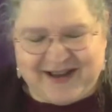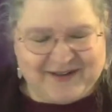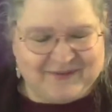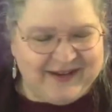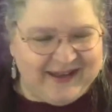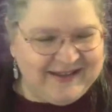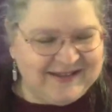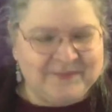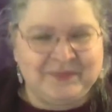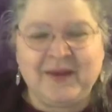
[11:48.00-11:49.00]
kind of
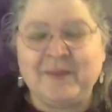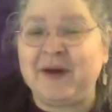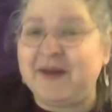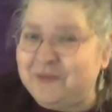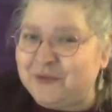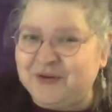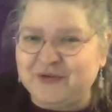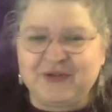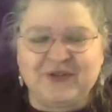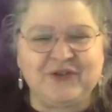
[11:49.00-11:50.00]
late. But if you're
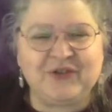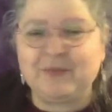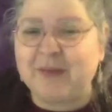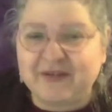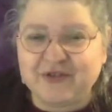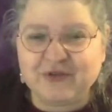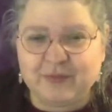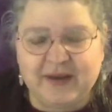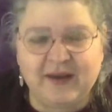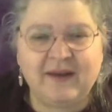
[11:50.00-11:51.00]
interested, just message
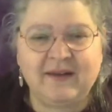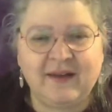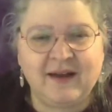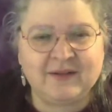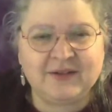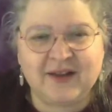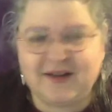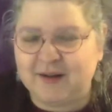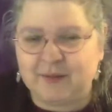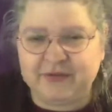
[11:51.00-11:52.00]
me and I
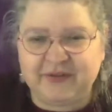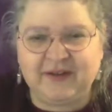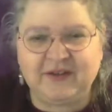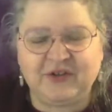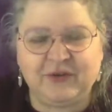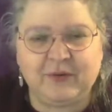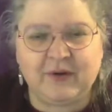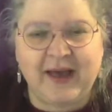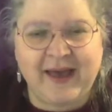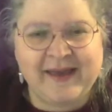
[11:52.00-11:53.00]
will send it to you
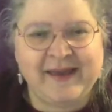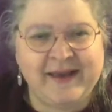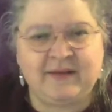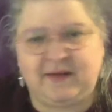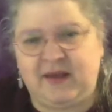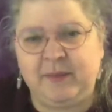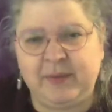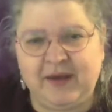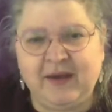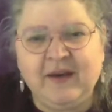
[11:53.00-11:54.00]

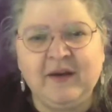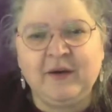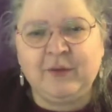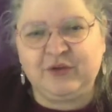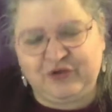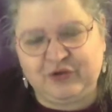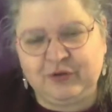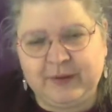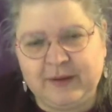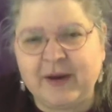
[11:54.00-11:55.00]
ASAP, which
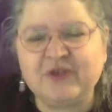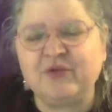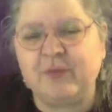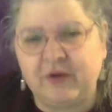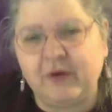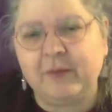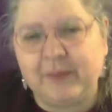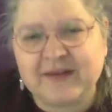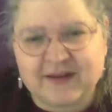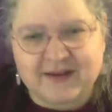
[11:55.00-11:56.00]
should be by tomorrow,
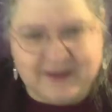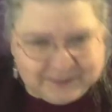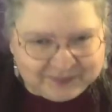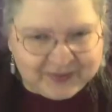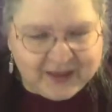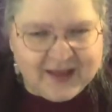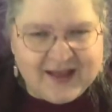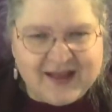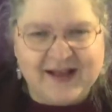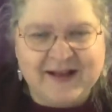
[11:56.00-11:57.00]
basically.
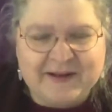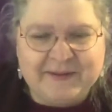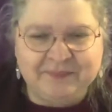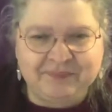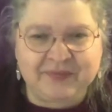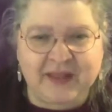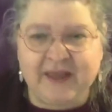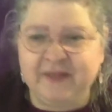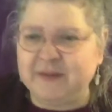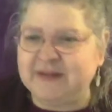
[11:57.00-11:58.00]
In
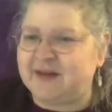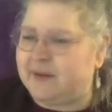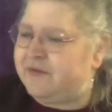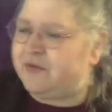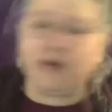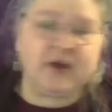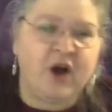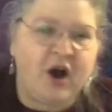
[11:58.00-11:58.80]
the meantime, if you want a